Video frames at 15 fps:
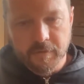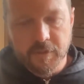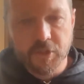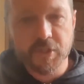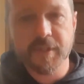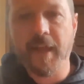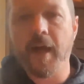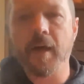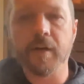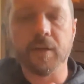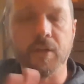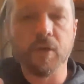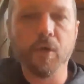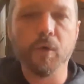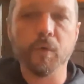just that
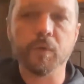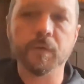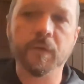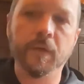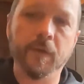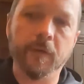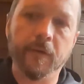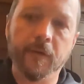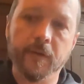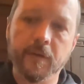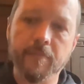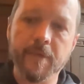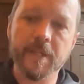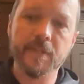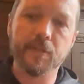alone,
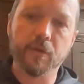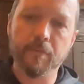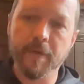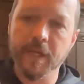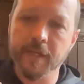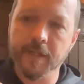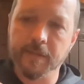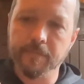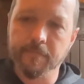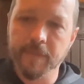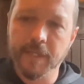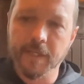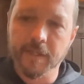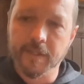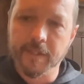it means you're
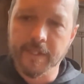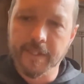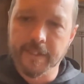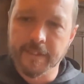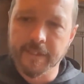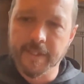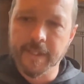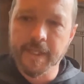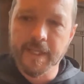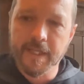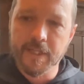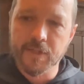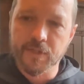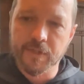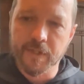immediately
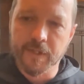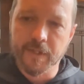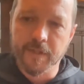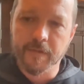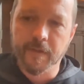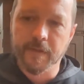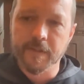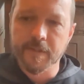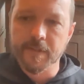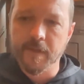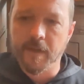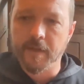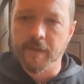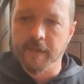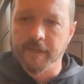engaged in it, and it's
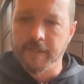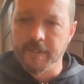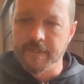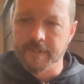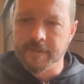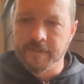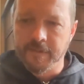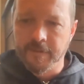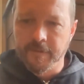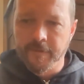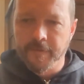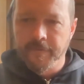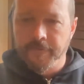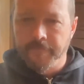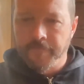not like he's
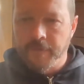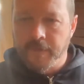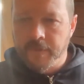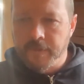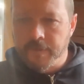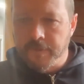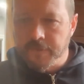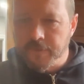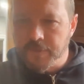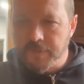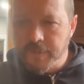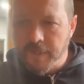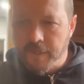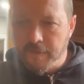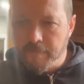
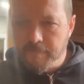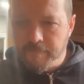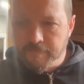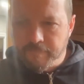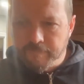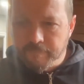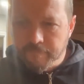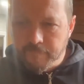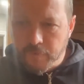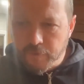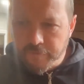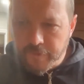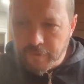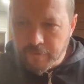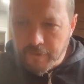just kind of
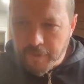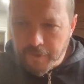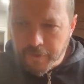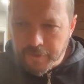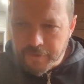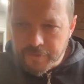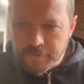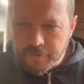moving around.